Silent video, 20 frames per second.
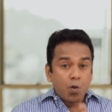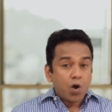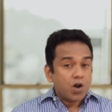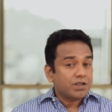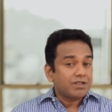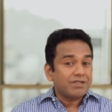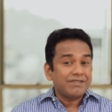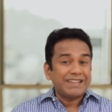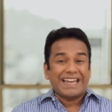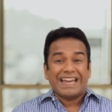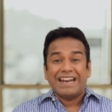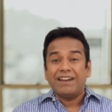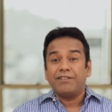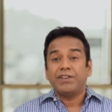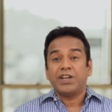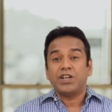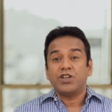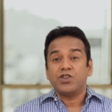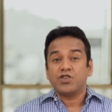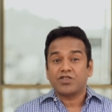most of the
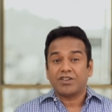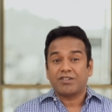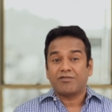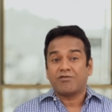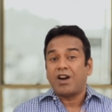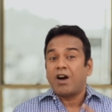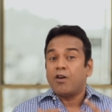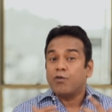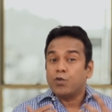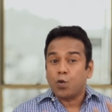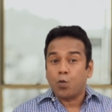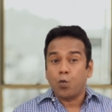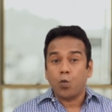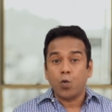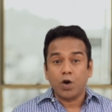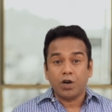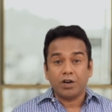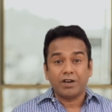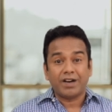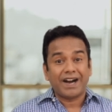innovators around the
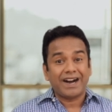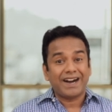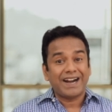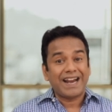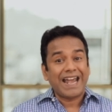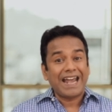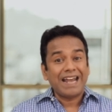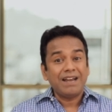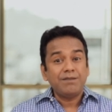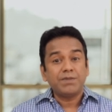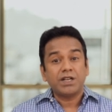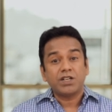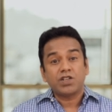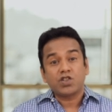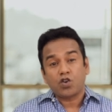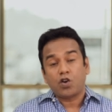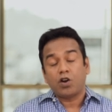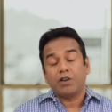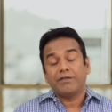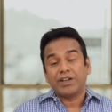world are aimed at
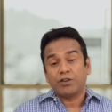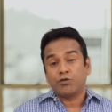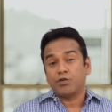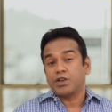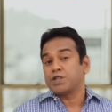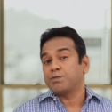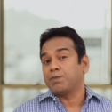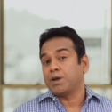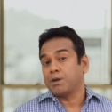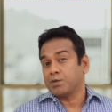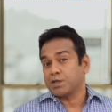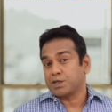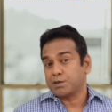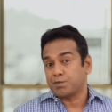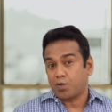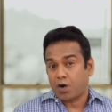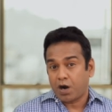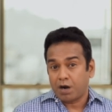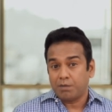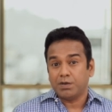solving rich people's
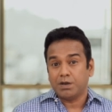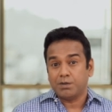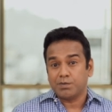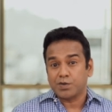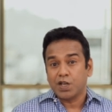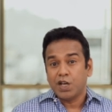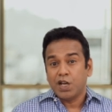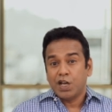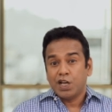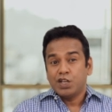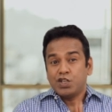problems,